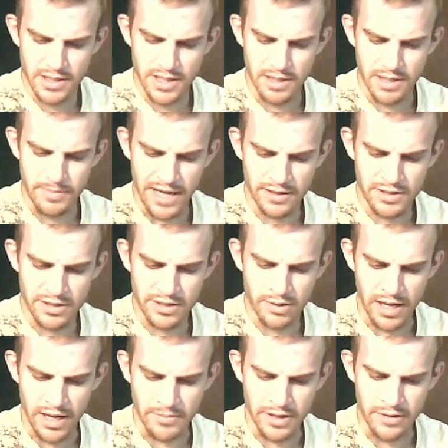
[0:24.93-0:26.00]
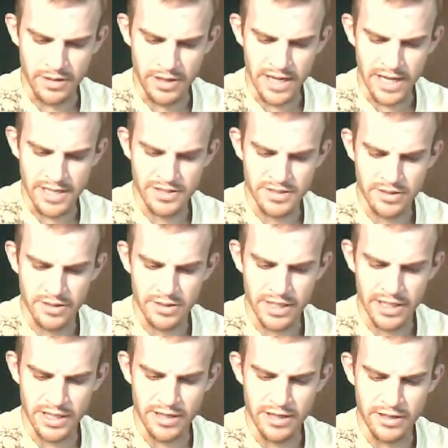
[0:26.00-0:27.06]
He bowed to grandmother and asked her
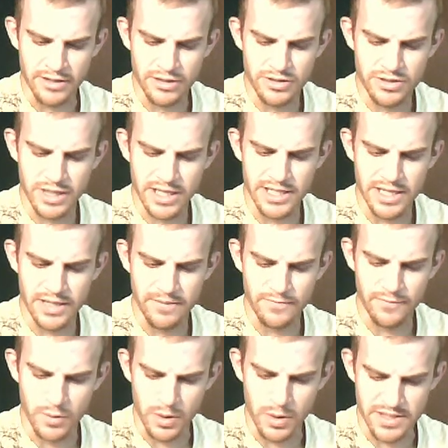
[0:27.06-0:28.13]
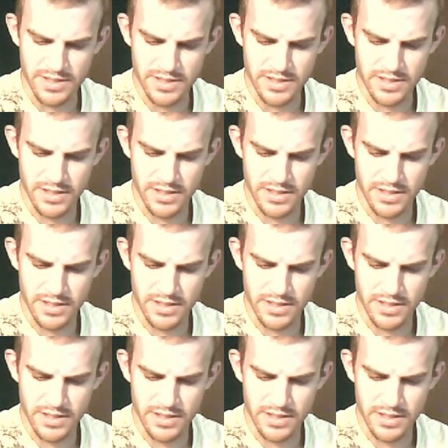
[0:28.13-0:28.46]
in an unusually deep voice,